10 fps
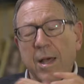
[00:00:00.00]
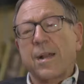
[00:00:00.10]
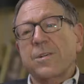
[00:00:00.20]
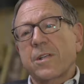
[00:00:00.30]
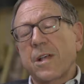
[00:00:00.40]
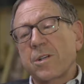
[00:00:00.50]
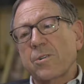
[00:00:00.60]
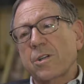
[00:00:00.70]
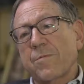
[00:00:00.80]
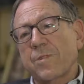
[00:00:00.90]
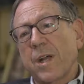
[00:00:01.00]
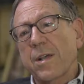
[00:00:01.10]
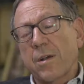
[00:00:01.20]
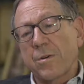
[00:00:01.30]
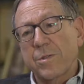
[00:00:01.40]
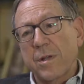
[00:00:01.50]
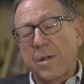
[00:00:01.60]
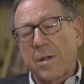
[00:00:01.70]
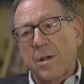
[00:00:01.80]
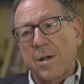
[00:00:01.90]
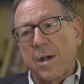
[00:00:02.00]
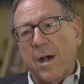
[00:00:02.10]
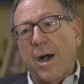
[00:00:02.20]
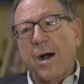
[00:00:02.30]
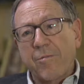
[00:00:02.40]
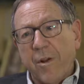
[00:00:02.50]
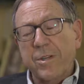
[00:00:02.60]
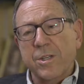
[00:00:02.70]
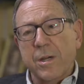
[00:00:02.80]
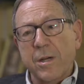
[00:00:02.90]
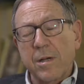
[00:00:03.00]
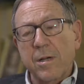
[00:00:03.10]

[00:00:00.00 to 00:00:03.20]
the Anastasia Shevchenkos of Russia,